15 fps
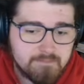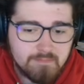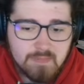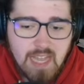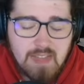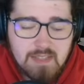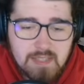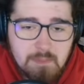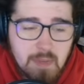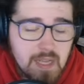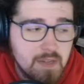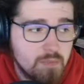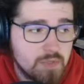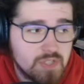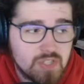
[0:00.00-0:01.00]
yeah, this
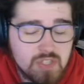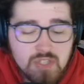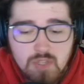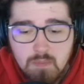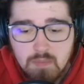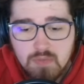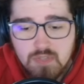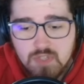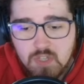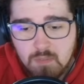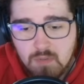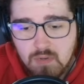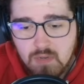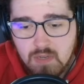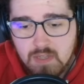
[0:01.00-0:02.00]
mod was super,
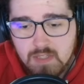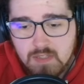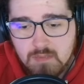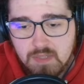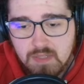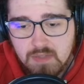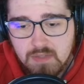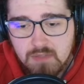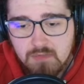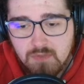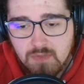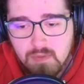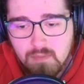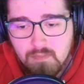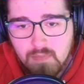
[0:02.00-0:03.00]
super awesome and
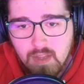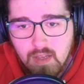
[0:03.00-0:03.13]
useful.